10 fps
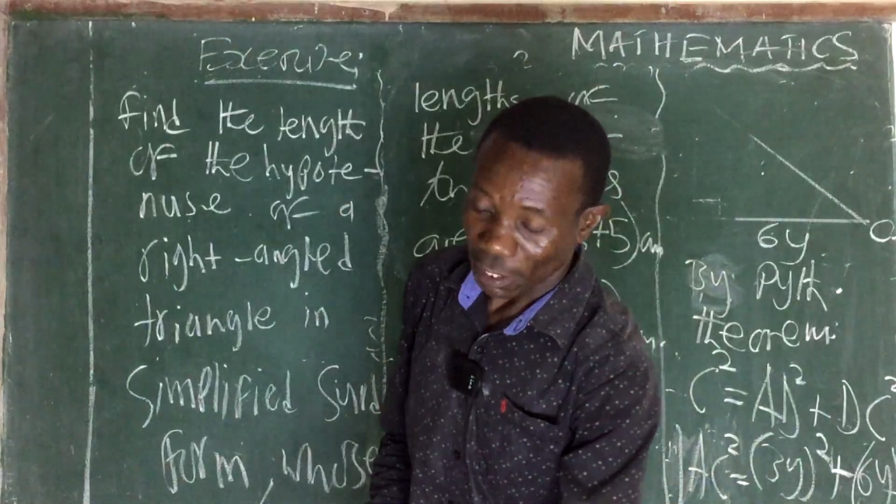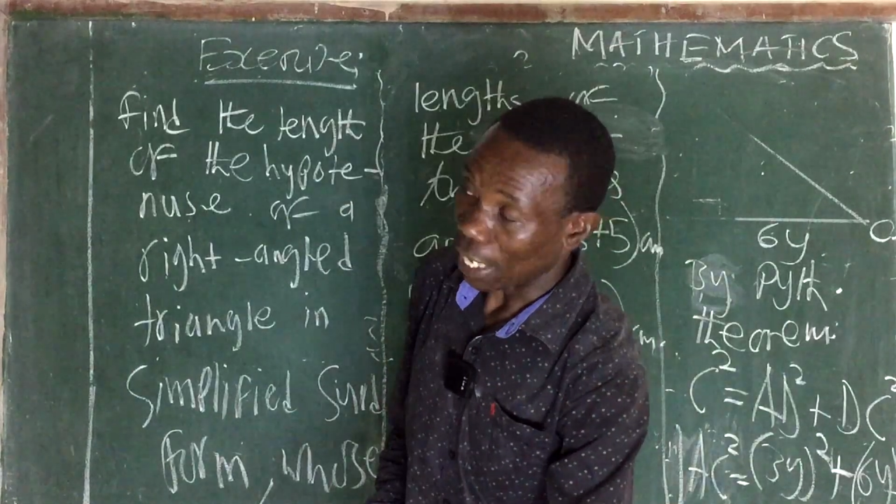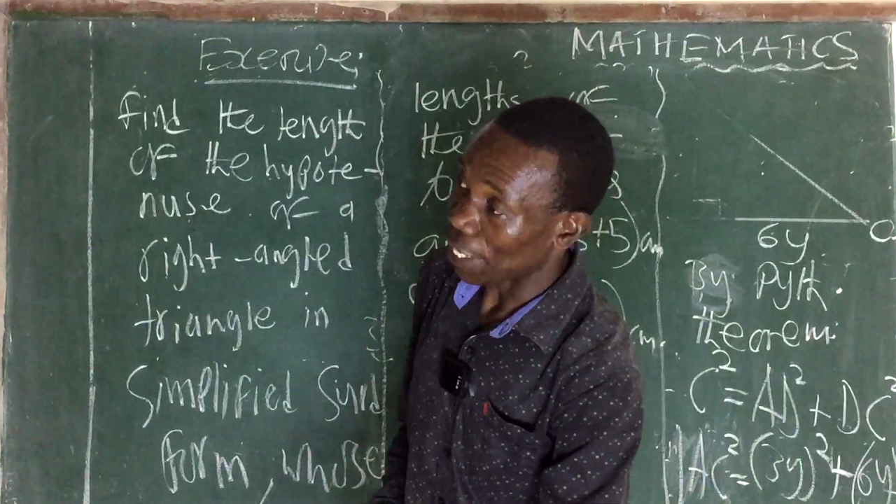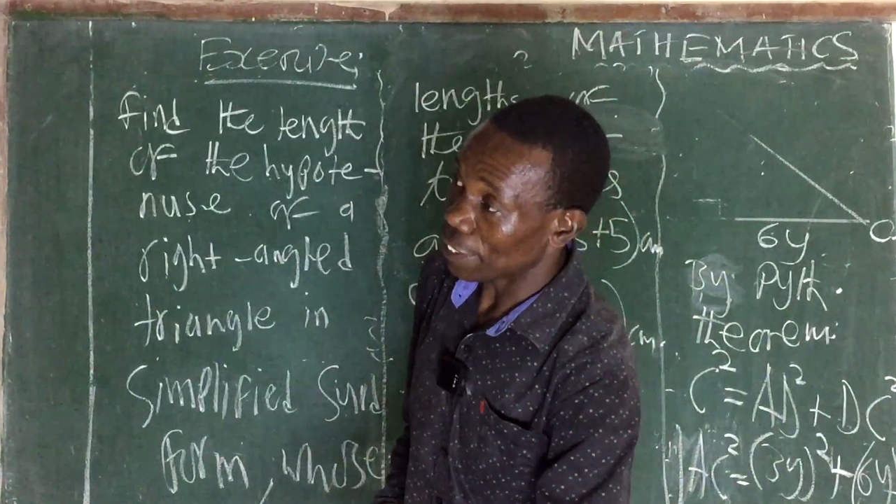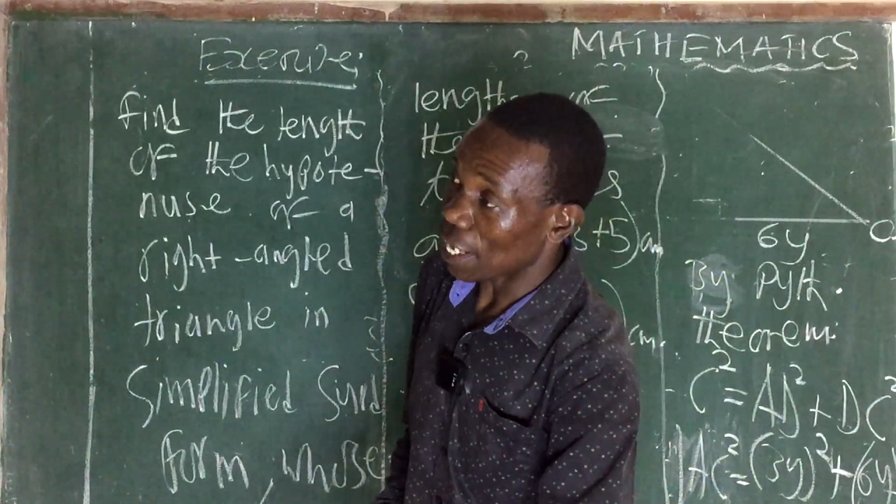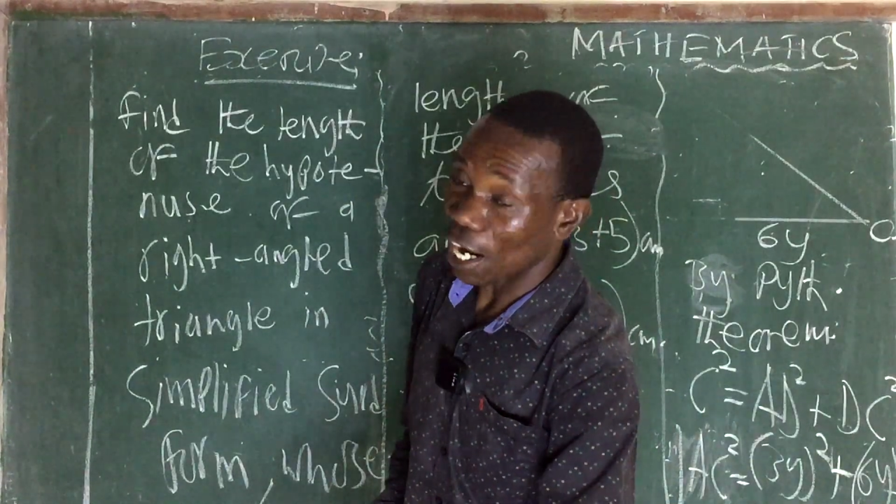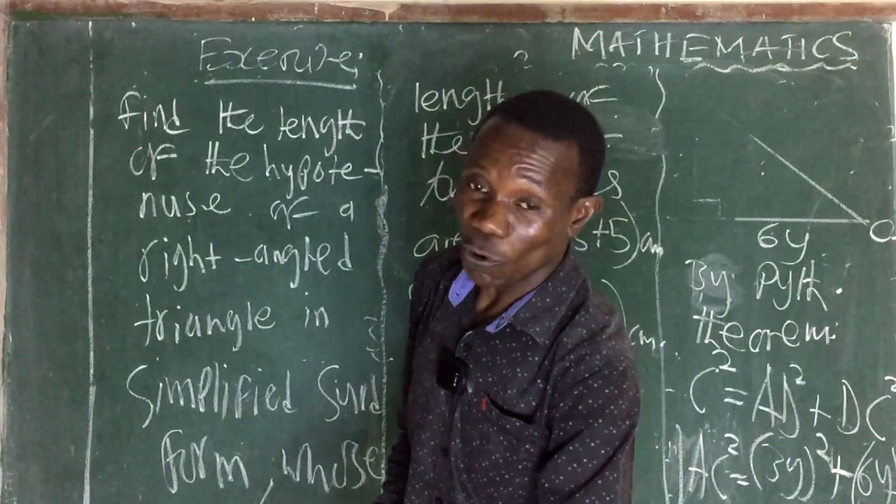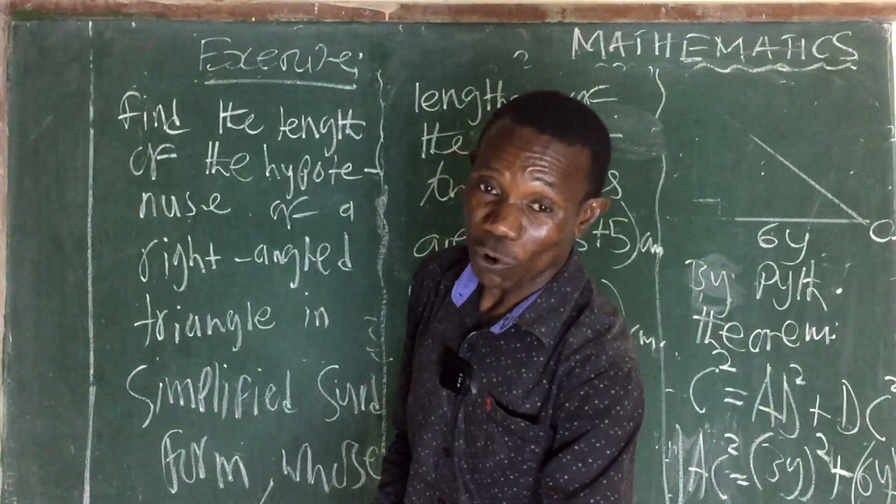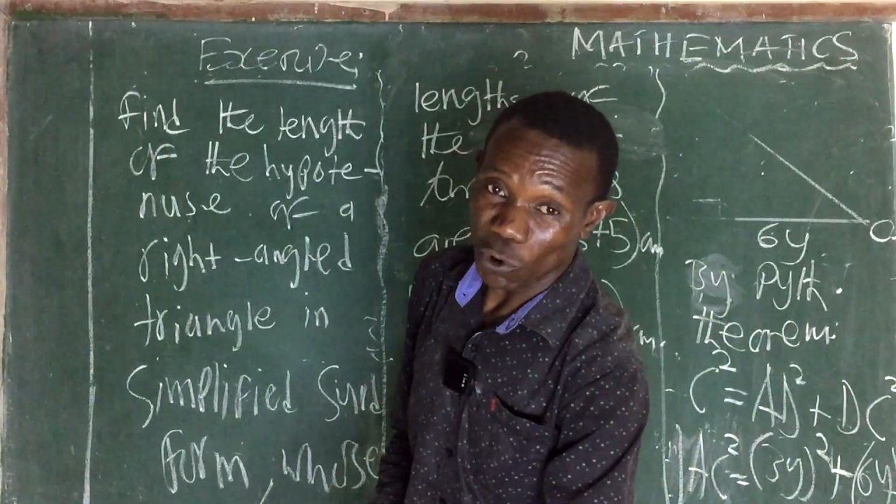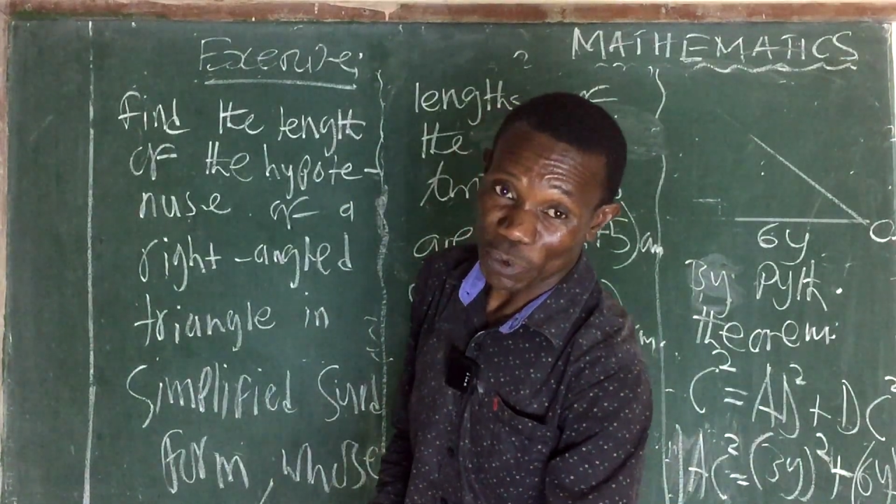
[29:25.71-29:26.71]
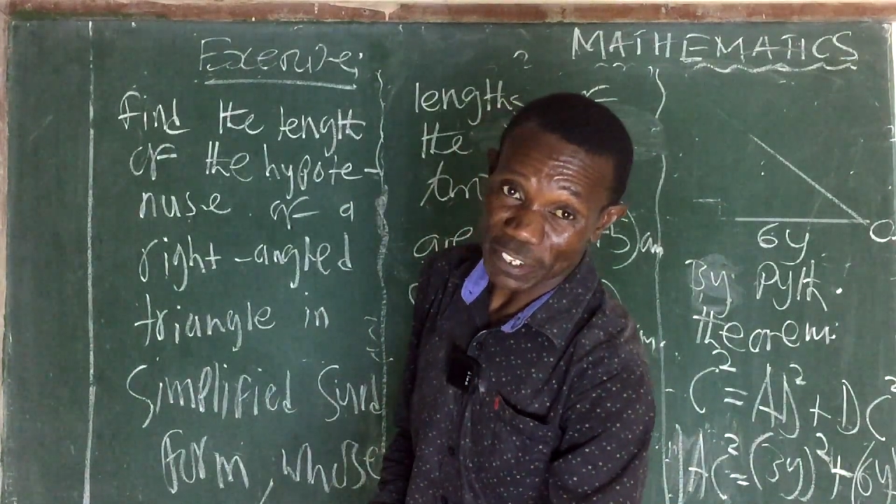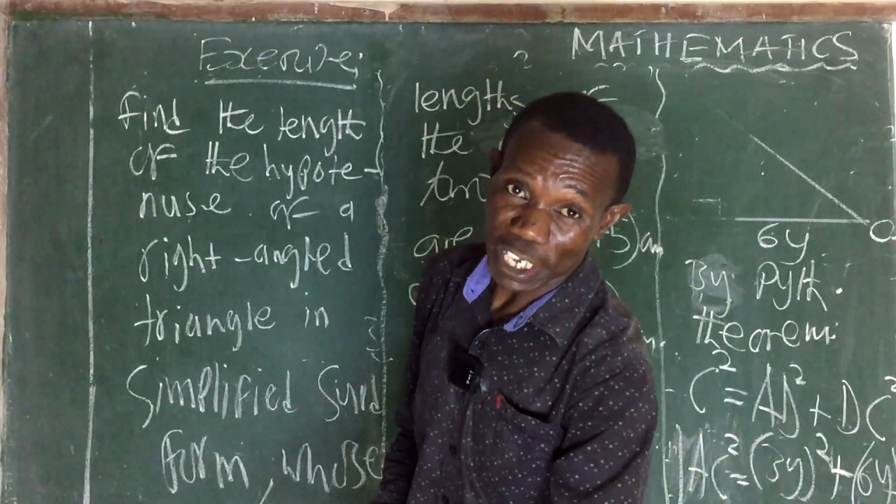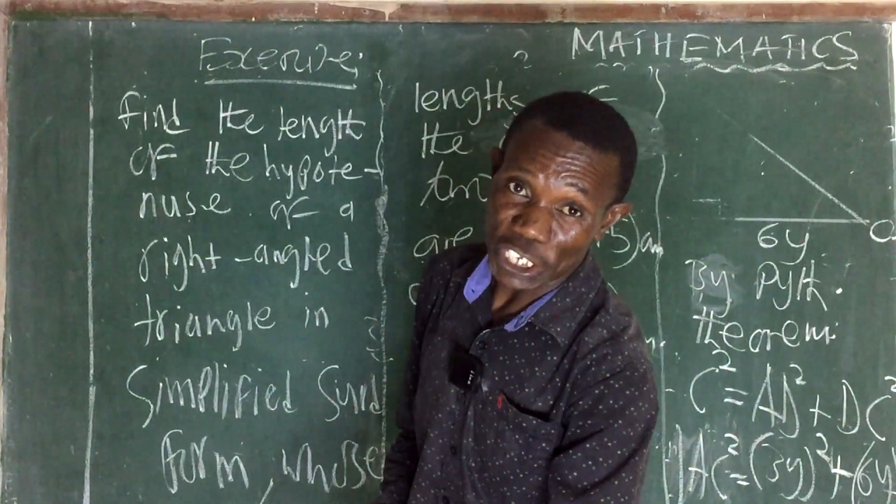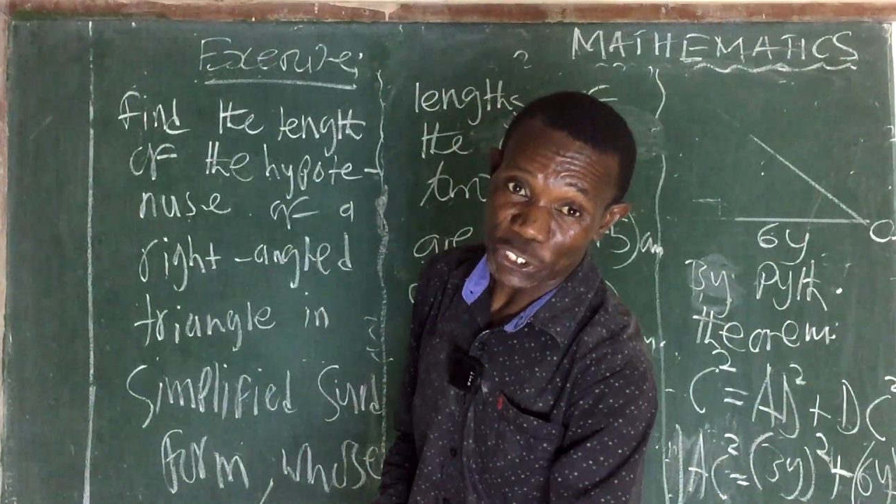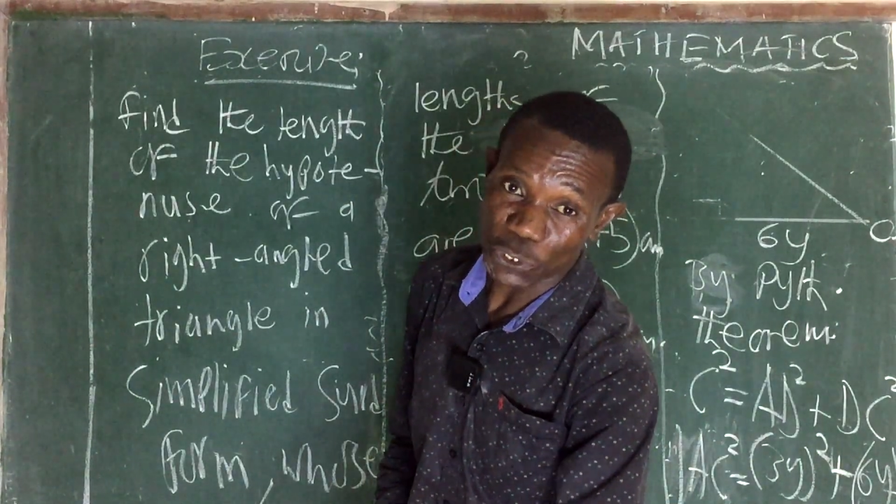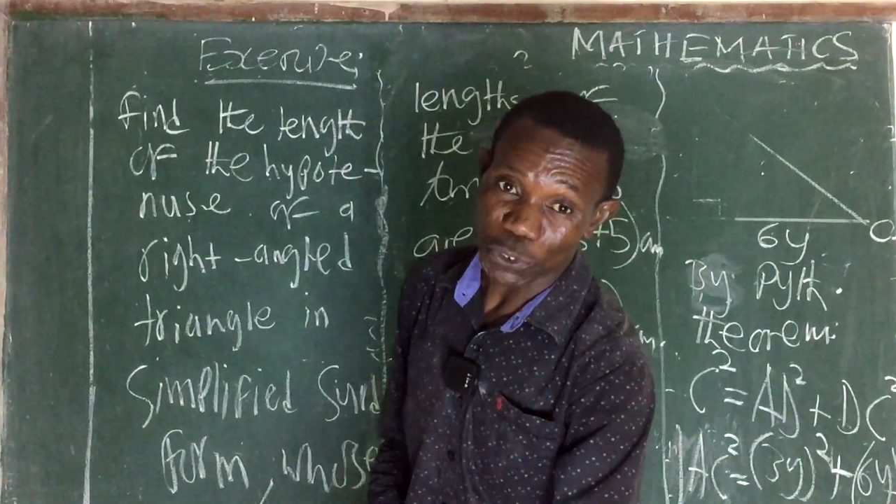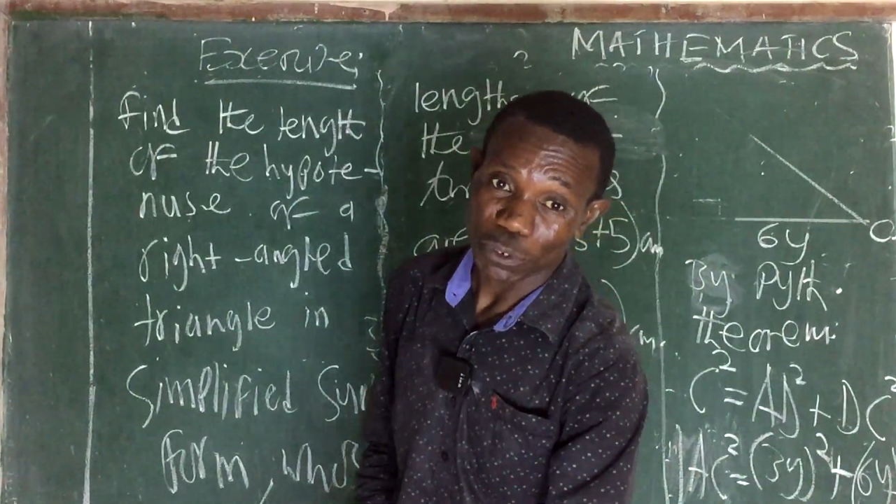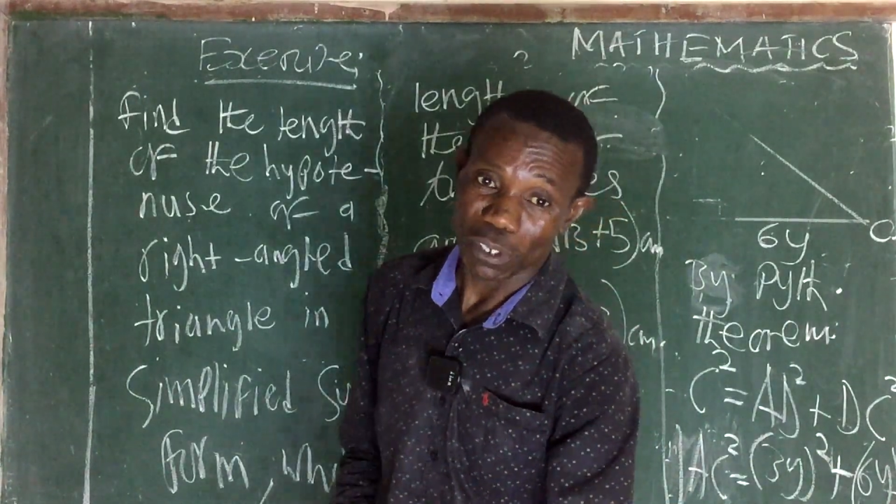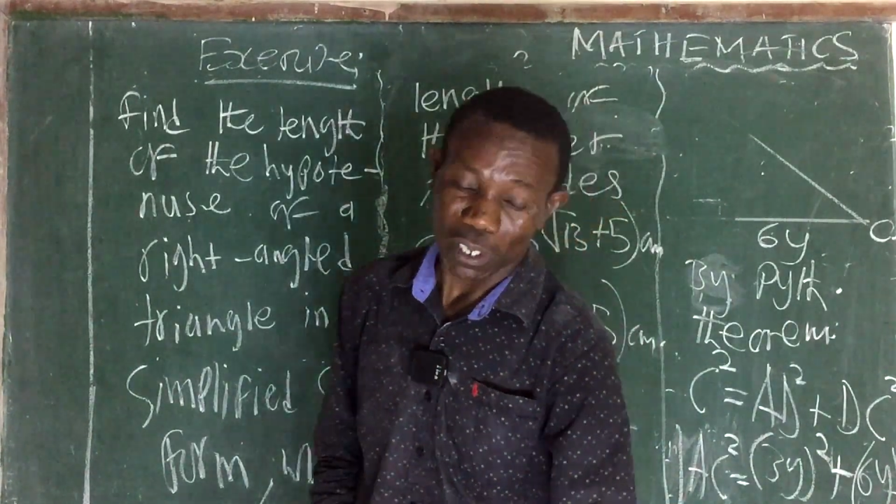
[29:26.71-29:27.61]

Right. I'll always urge you